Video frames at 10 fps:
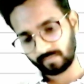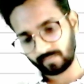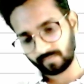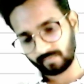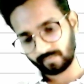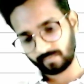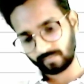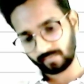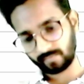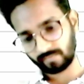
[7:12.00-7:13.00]

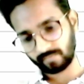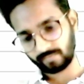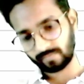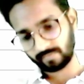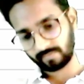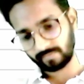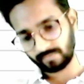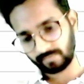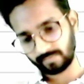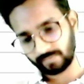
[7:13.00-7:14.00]

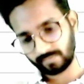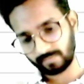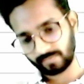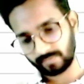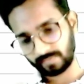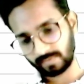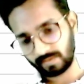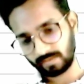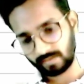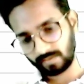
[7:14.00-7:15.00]

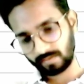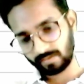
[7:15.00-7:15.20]
Nothing is said.